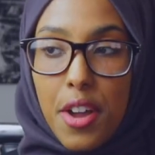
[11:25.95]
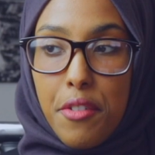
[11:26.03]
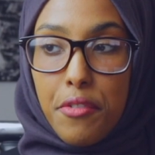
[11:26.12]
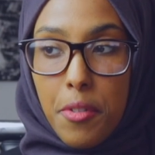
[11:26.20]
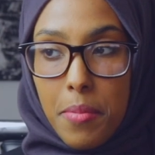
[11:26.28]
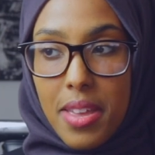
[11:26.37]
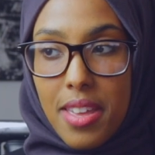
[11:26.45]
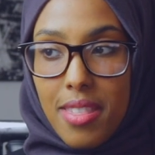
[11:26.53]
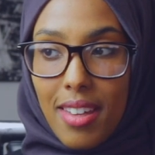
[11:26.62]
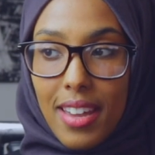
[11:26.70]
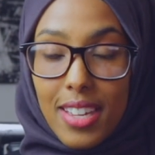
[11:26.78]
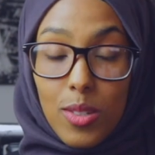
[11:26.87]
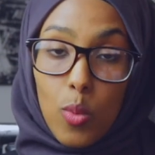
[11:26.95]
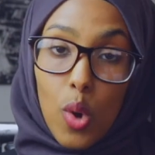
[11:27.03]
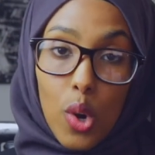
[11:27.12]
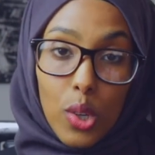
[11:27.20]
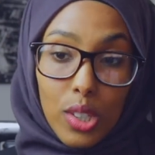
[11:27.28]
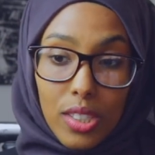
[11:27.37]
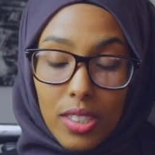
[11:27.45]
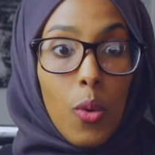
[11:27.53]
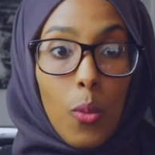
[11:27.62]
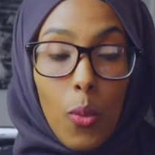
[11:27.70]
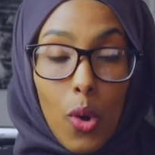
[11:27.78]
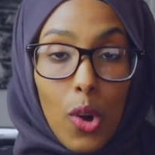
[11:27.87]
For me, that is walks.
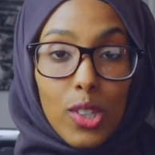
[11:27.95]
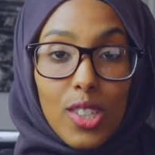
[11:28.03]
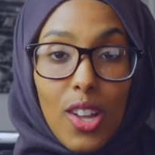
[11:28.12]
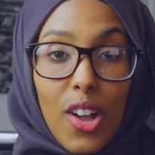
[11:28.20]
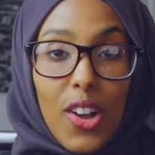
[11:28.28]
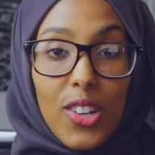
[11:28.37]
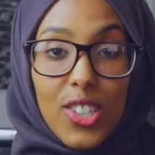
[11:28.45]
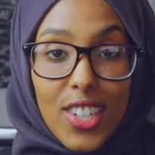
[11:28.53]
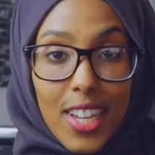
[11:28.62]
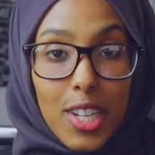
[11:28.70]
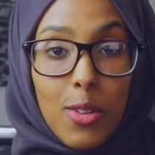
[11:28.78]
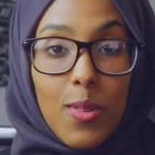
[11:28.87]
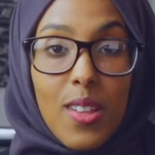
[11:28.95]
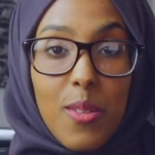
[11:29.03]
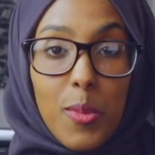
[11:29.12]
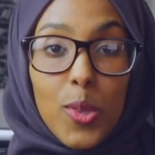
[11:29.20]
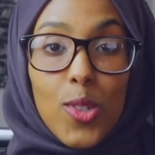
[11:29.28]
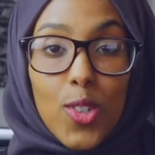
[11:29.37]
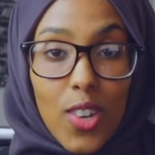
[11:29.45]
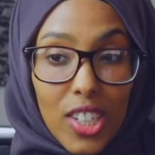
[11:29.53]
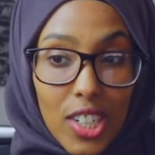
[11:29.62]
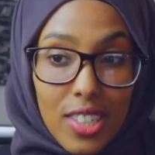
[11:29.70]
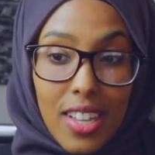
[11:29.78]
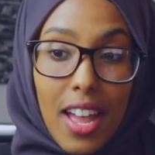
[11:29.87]
Walks are genuinely the most
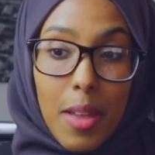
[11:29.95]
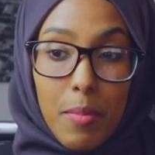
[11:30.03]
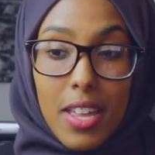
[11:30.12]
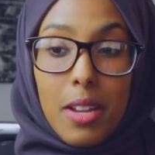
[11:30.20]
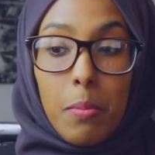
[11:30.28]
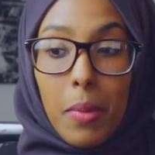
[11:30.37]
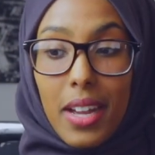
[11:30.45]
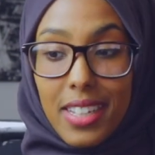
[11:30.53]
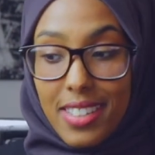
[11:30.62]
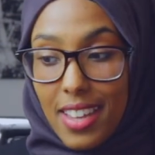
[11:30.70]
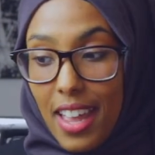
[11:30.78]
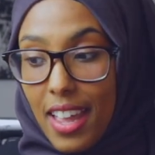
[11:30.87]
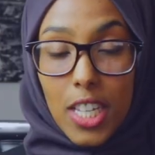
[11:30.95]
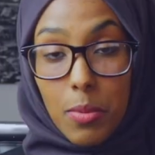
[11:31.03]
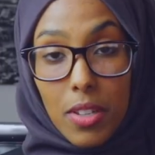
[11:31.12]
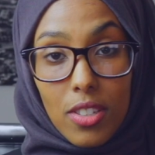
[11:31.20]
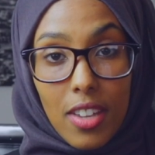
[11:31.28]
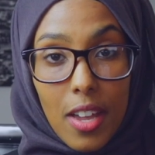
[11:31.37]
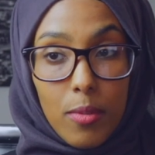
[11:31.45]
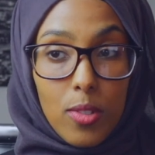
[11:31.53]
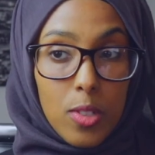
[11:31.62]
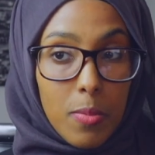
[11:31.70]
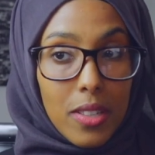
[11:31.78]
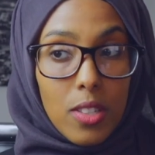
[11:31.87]
treasured time in my day. It's my time to
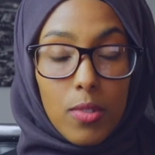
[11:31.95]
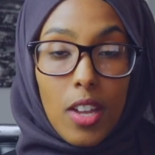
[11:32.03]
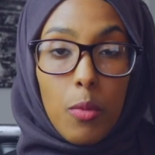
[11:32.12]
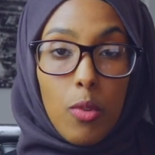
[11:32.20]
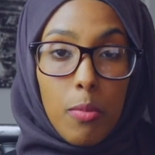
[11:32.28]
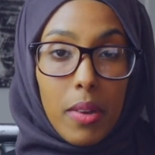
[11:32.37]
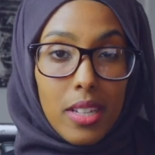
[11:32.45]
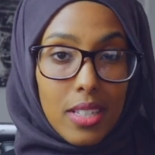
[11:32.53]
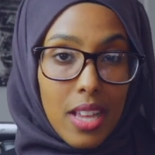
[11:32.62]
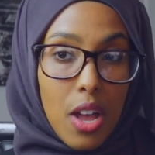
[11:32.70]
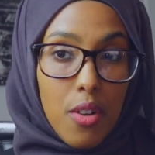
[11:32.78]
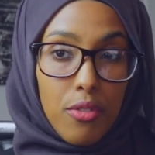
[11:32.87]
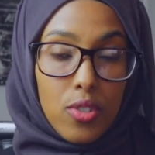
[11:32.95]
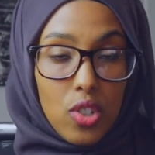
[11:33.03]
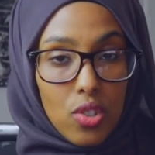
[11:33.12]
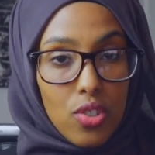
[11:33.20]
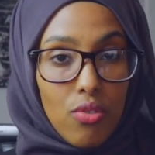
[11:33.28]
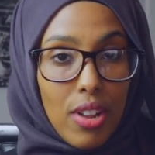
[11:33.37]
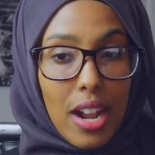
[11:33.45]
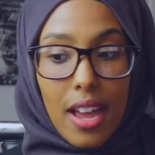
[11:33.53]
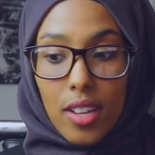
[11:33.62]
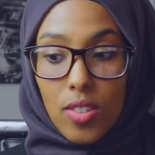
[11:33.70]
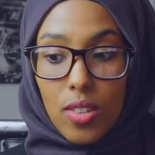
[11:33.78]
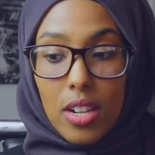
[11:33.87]
spend some time with myself, just to
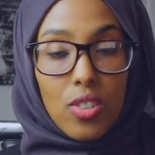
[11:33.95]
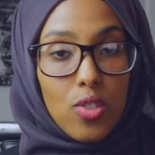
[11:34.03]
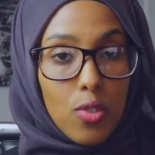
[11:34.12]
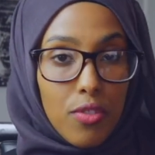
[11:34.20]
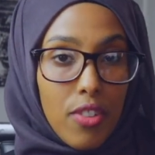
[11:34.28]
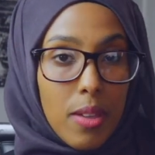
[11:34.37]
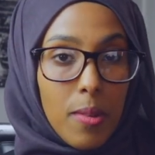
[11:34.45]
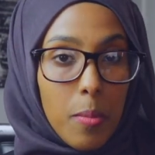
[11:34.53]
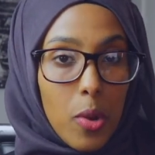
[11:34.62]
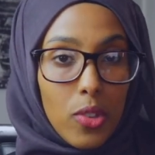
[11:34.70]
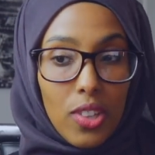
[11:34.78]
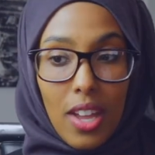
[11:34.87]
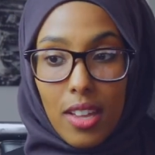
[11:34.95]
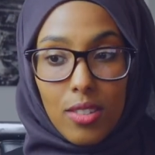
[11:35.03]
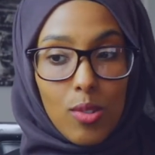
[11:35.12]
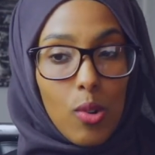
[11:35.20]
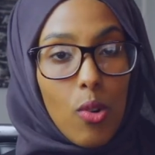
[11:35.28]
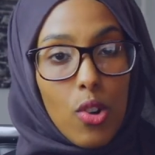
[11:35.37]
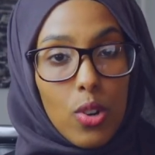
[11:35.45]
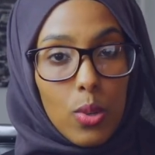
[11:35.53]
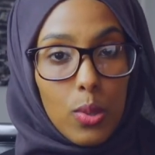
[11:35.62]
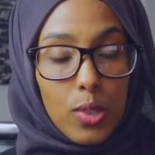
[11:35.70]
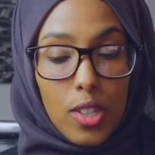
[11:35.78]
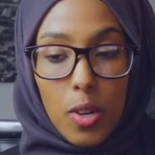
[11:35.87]
relax, listen to a favorite podcast or an
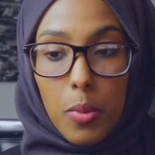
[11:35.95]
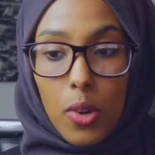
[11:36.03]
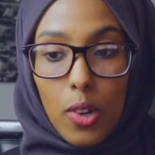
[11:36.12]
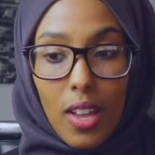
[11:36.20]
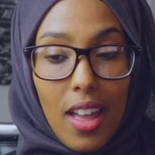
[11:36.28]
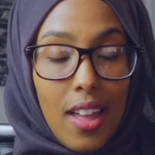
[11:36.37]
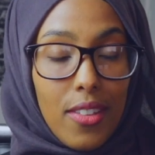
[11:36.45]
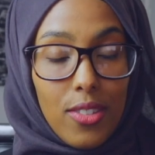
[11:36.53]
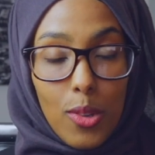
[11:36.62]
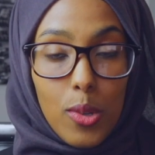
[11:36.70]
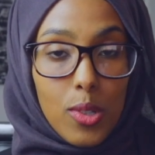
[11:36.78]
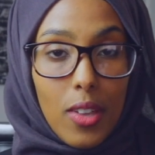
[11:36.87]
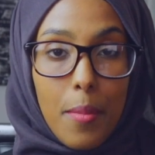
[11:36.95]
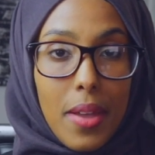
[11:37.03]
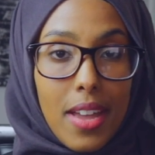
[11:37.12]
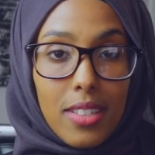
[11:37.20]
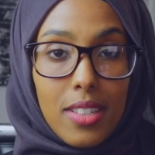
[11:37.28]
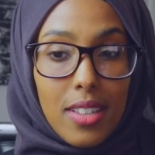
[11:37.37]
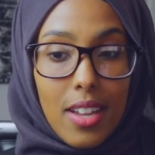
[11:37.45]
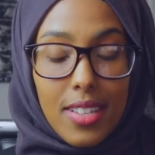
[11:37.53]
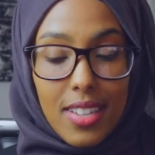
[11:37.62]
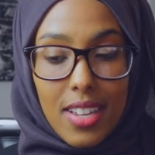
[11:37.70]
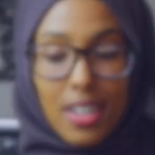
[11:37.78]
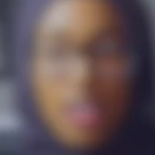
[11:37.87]
audiobook, and also get my
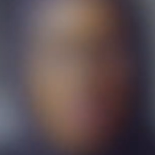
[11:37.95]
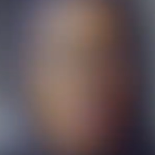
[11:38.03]
exercise in.